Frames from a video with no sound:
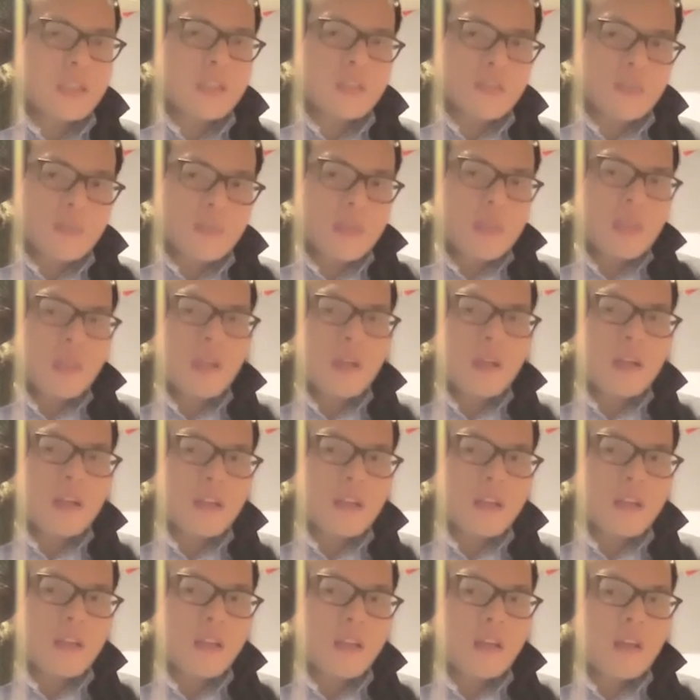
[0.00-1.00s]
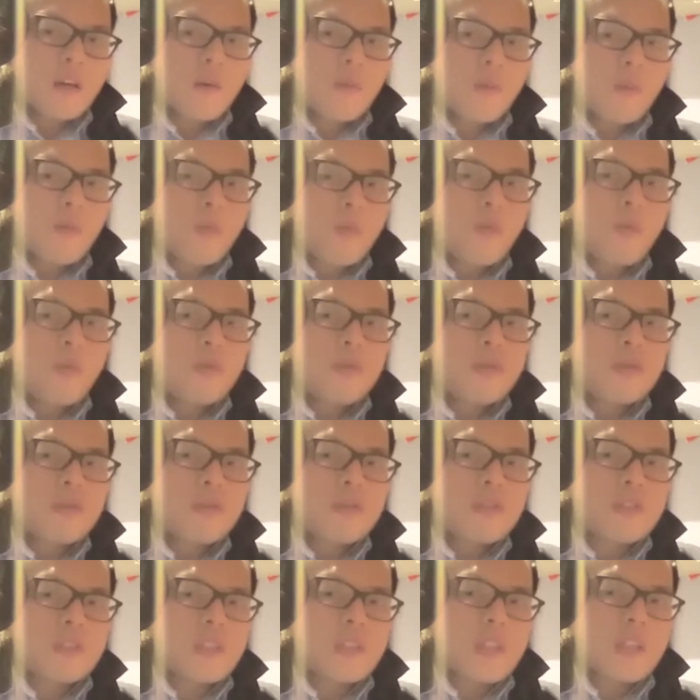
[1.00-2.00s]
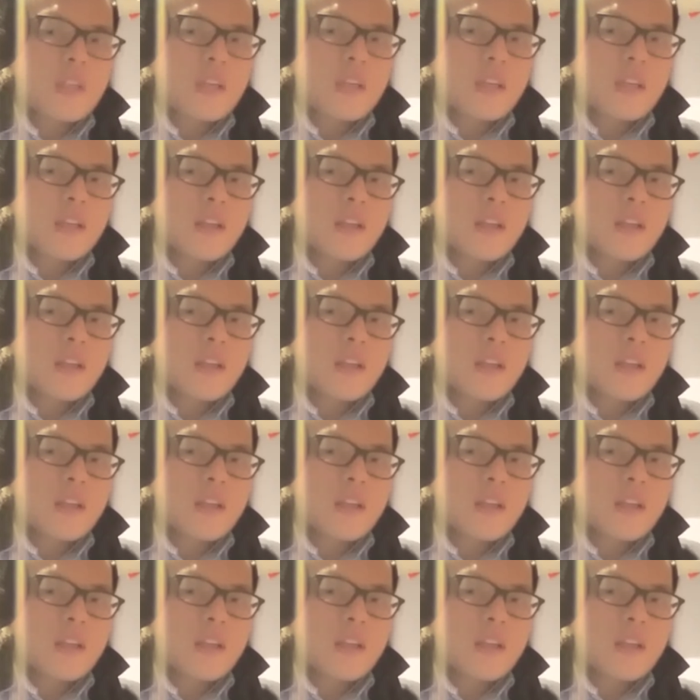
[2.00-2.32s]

and you've been learning, what would you say are the